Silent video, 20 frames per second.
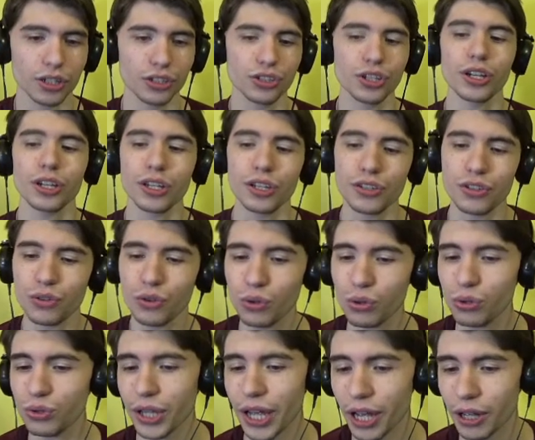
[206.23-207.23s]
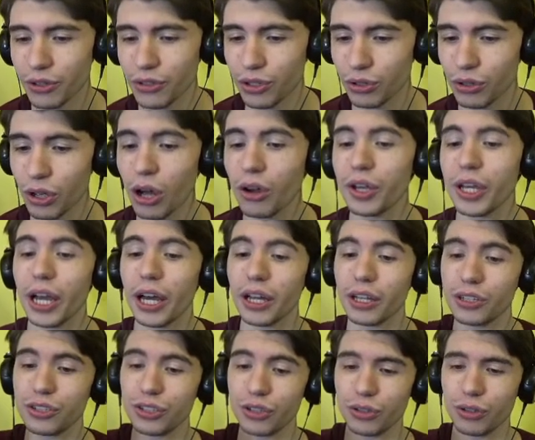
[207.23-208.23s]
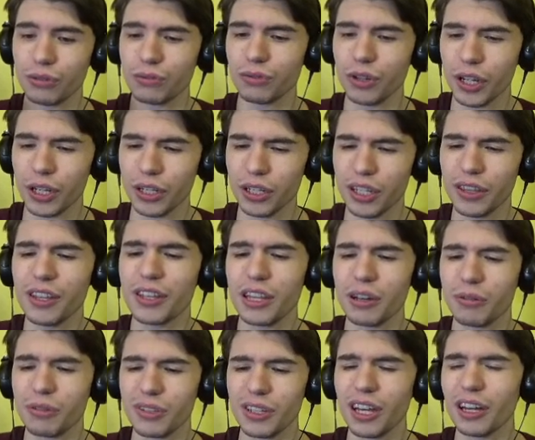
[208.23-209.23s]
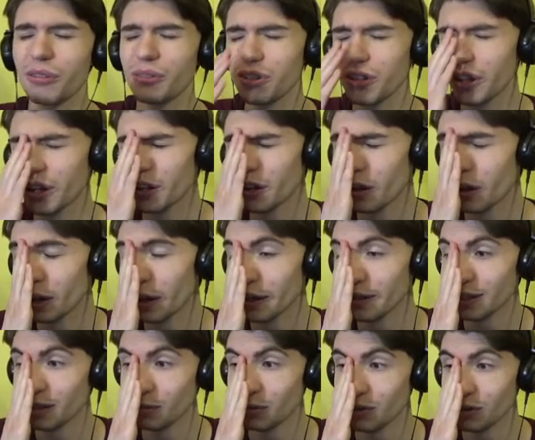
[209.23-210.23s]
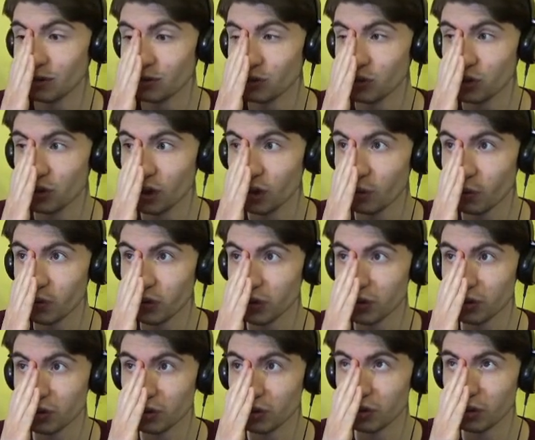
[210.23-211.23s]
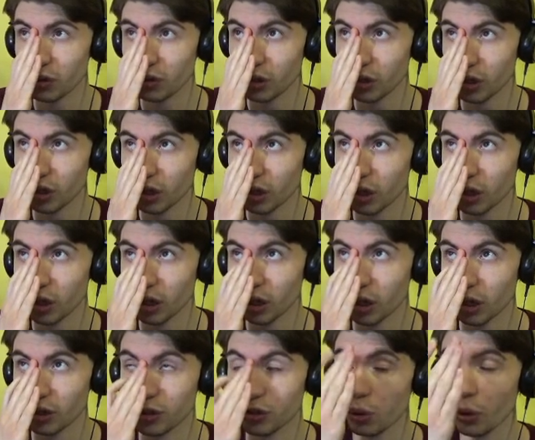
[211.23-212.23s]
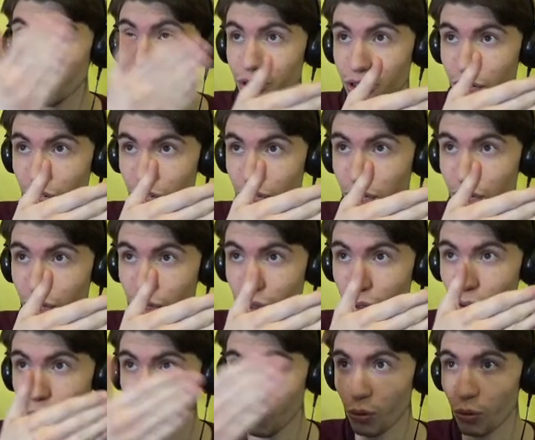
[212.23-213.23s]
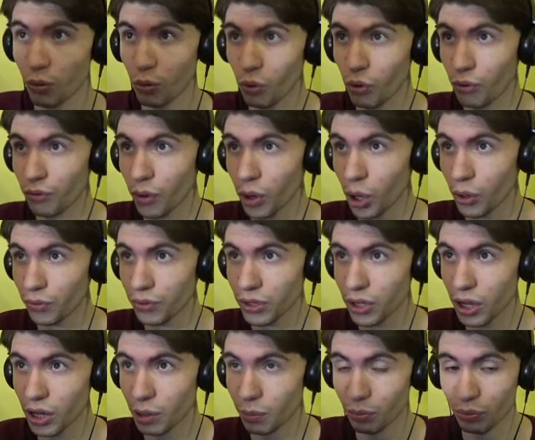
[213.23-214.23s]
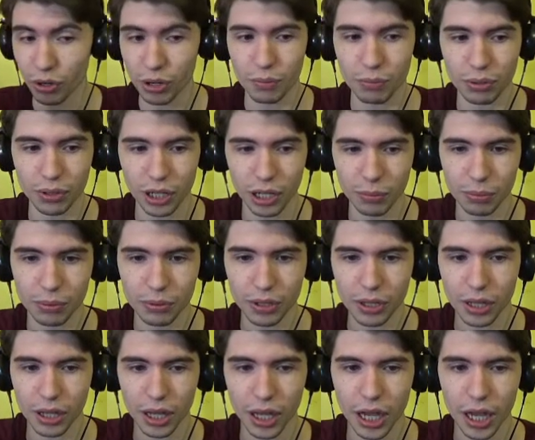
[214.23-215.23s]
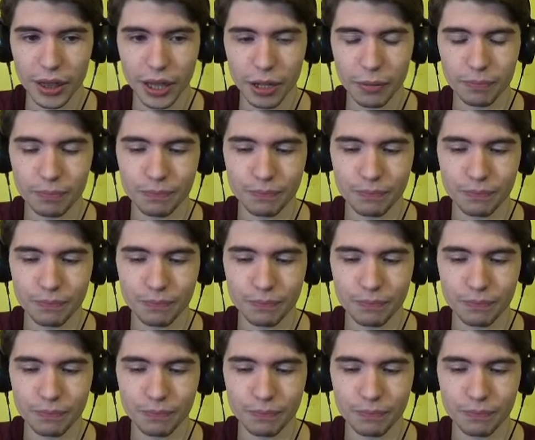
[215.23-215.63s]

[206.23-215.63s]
Chick is cool now. So, oh yeah. So, right. I think that was, yeah, it was in the end of the last episode. Chick was a, a Torchic who evolved into Prinplup and,